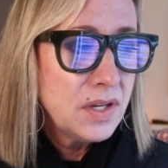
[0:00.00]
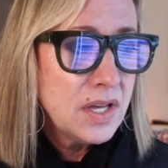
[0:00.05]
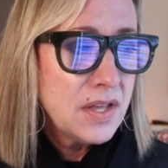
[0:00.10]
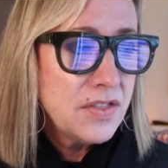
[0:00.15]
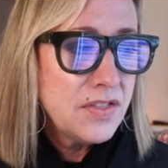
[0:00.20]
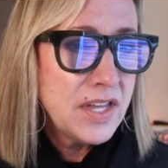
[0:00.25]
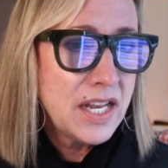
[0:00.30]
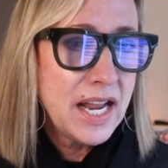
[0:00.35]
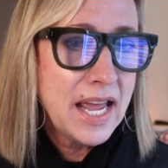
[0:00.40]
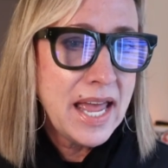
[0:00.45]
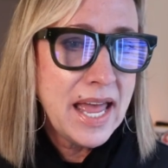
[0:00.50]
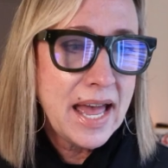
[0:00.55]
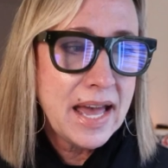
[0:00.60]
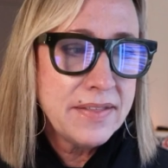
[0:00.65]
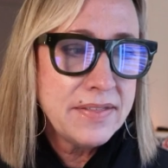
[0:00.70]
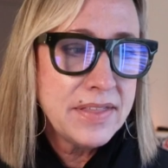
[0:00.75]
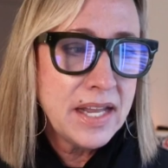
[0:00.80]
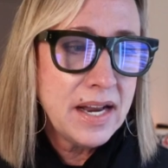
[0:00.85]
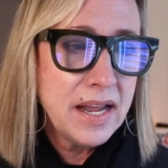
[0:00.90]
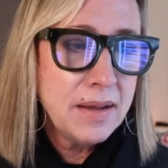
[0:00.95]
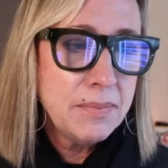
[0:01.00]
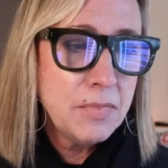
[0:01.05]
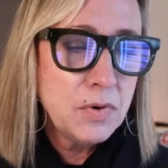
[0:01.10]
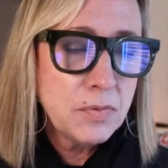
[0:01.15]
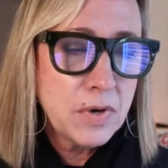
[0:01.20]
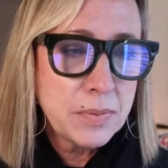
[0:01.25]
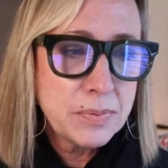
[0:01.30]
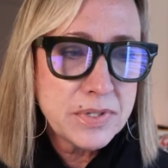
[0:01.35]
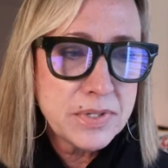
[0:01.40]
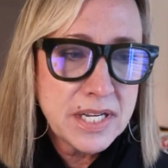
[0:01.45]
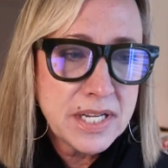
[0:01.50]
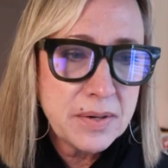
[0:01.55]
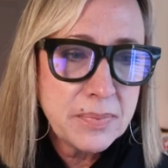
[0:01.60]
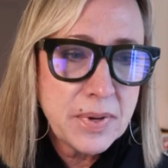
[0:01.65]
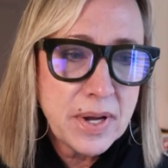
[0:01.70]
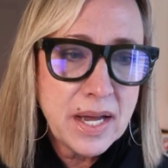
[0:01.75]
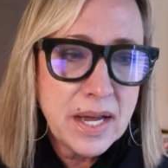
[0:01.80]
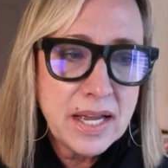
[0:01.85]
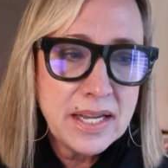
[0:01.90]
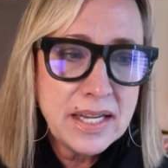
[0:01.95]
then I ha then I'm represented
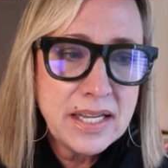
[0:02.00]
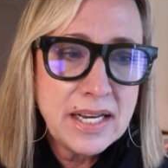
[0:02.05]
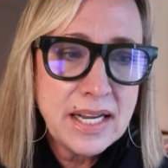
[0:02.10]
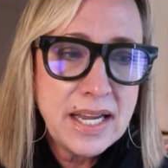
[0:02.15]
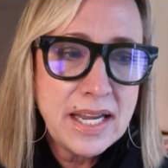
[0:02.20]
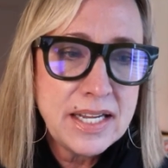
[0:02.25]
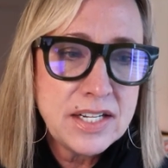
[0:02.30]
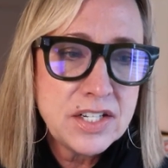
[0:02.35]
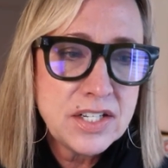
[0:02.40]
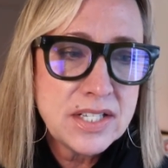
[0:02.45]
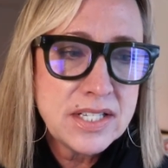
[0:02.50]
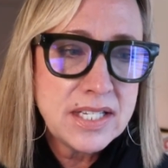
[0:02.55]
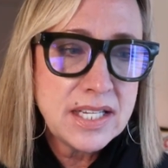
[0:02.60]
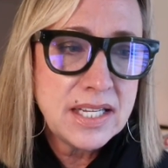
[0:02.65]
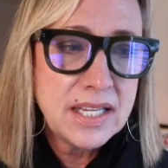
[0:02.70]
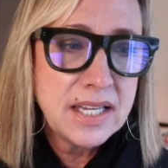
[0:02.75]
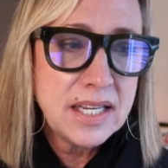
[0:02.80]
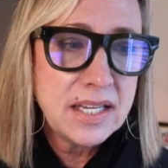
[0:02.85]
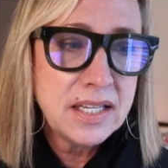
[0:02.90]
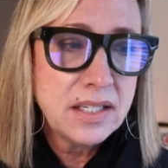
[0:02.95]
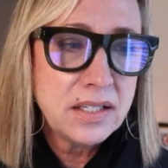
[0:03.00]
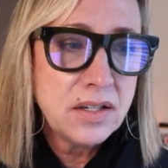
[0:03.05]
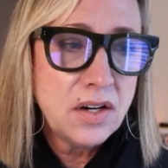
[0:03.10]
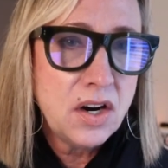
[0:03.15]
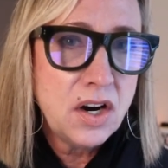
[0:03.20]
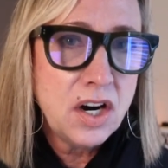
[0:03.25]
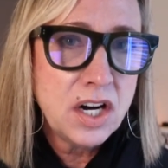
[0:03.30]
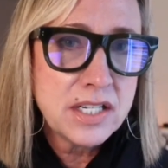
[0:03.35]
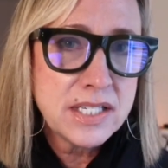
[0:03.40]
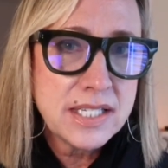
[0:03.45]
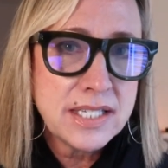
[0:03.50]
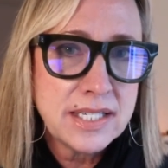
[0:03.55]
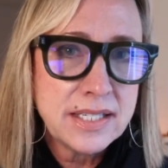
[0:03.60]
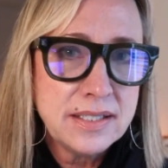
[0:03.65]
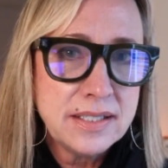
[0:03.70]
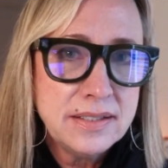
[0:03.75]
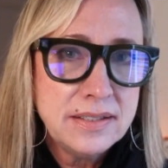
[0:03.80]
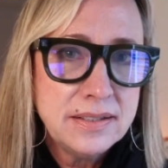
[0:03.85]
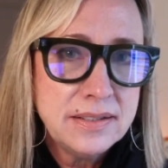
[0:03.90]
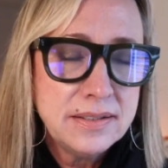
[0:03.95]
by an agency in
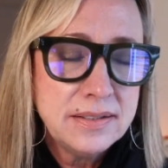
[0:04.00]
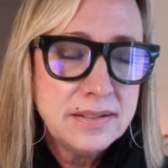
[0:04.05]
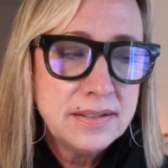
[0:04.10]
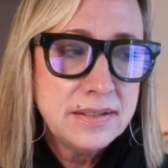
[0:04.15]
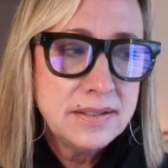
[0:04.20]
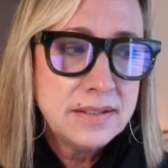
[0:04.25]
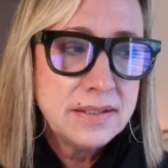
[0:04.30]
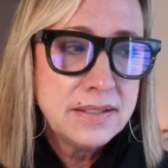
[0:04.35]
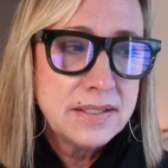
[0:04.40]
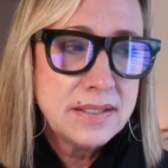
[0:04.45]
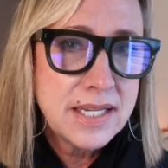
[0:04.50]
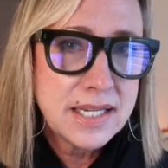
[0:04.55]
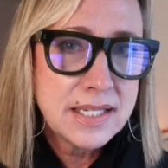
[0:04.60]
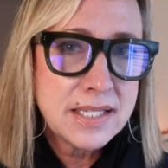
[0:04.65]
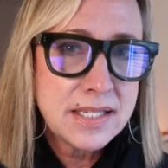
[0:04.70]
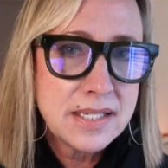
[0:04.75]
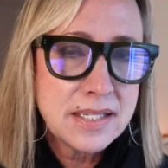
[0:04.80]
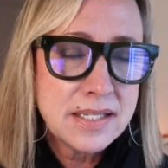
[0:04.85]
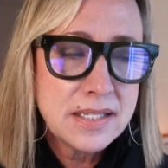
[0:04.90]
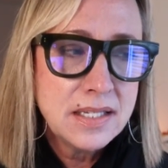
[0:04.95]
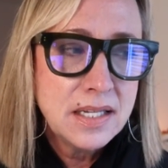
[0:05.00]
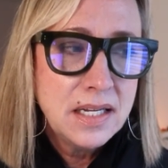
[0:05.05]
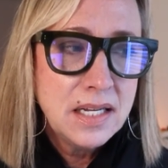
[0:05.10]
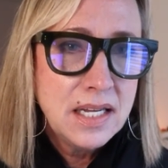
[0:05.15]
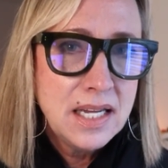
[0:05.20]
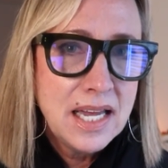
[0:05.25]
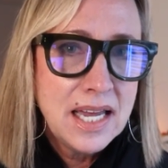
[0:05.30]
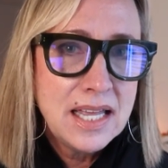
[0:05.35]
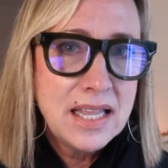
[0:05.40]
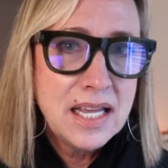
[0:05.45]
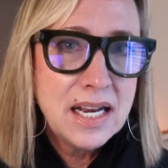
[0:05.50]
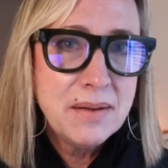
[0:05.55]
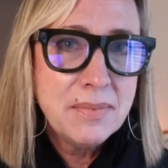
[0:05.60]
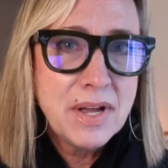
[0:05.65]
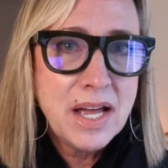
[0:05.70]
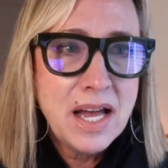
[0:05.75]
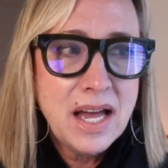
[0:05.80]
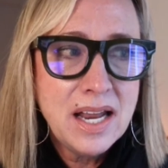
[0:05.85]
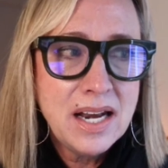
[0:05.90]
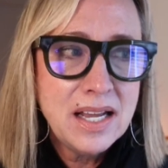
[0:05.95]
Austin, Texas. And then I'm
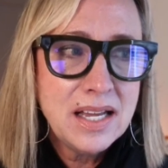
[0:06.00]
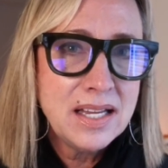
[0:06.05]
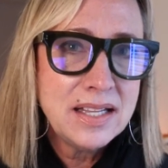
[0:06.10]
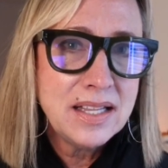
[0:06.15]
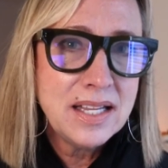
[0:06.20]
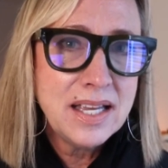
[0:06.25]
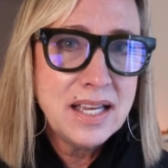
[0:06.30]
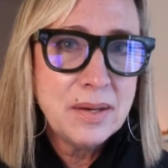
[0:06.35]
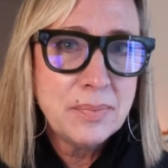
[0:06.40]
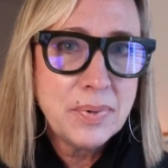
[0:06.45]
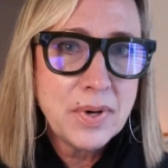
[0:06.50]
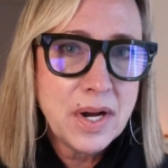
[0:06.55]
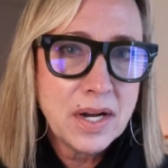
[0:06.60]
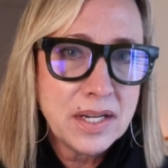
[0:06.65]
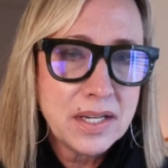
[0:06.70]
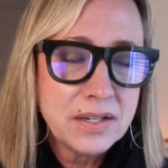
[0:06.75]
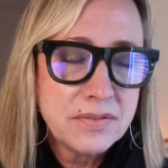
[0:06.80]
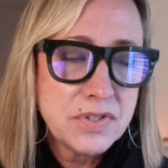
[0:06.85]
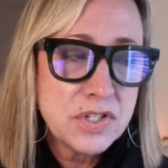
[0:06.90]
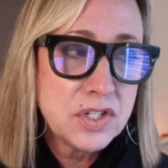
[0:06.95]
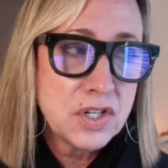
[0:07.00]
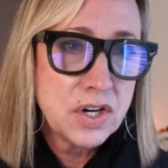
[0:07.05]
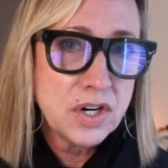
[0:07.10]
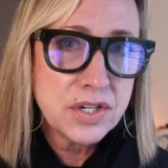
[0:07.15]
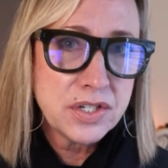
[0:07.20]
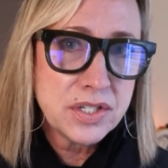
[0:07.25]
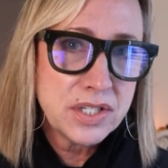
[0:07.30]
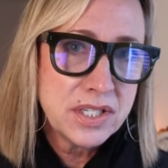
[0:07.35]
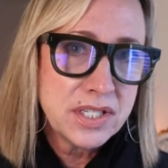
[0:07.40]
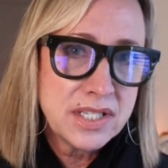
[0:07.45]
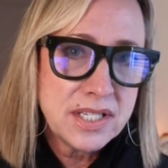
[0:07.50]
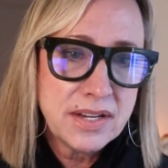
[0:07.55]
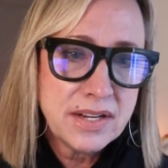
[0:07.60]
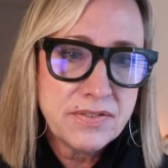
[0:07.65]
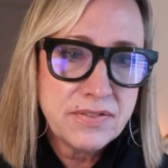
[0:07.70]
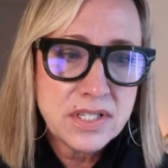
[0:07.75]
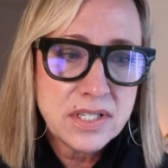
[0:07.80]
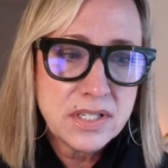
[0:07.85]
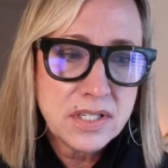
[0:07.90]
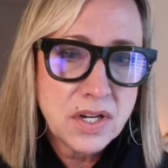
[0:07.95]
kind of in the hip pocket of stars in San
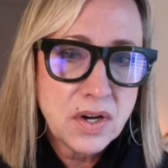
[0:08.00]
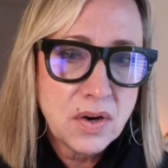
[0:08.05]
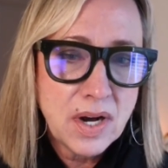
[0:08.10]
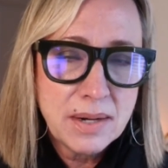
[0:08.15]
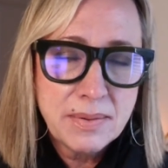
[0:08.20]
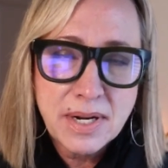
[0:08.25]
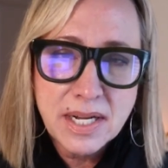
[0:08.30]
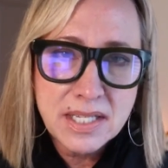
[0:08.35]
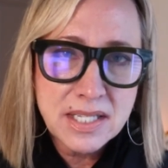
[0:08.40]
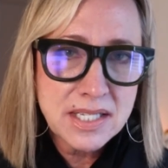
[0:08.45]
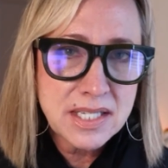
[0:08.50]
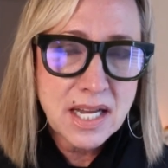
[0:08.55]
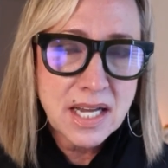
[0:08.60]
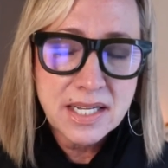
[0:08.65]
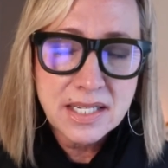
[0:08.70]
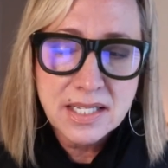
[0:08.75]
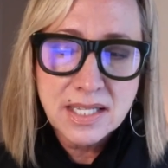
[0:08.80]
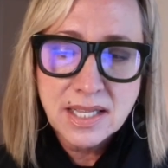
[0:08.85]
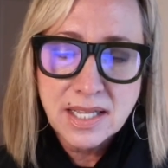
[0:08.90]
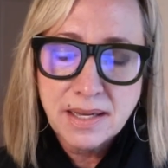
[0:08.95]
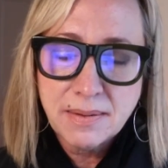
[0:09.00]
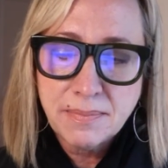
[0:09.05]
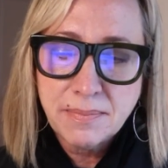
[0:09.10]
Francisco. I'm not signed to them.